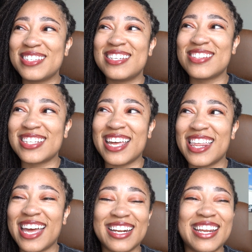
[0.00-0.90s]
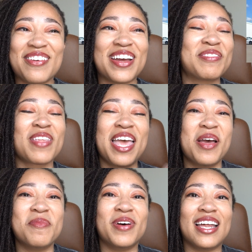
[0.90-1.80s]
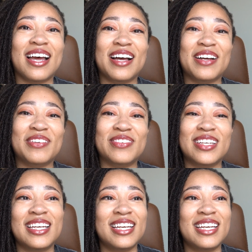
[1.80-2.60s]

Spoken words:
still say that? Anyway, but